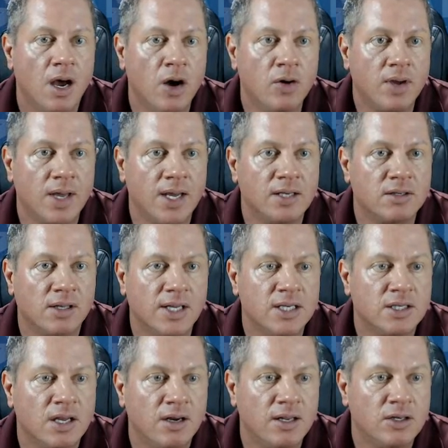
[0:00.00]
Okay, so
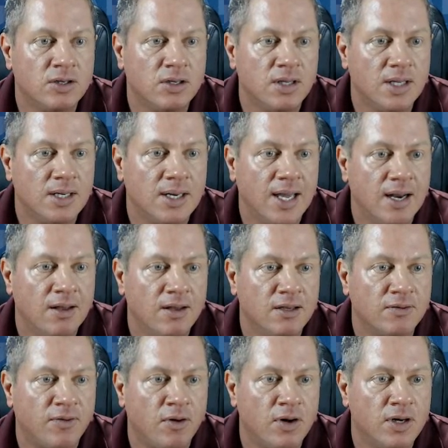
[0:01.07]
let's get into the data
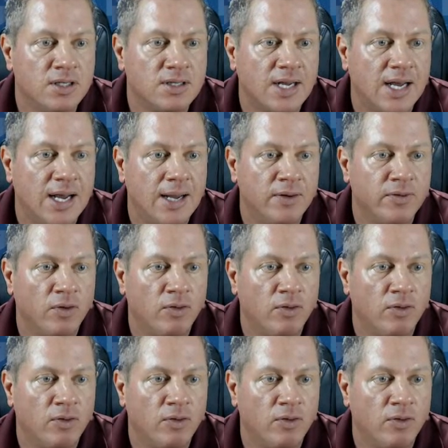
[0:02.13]
as far as time of